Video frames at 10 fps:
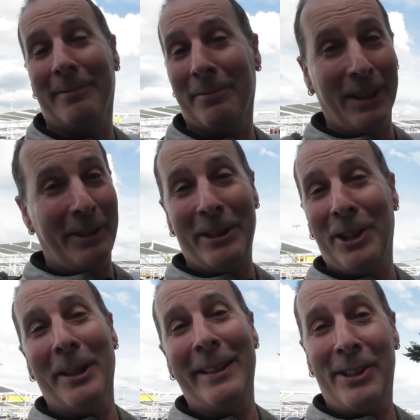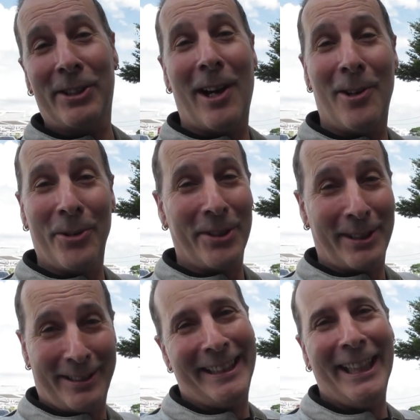really we're doing this whole
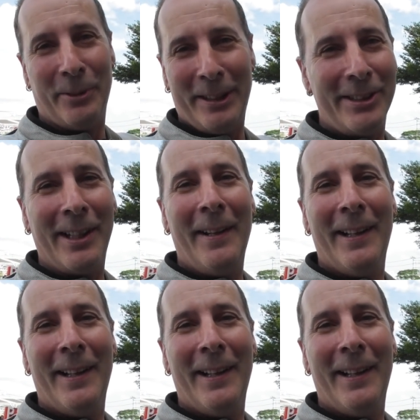series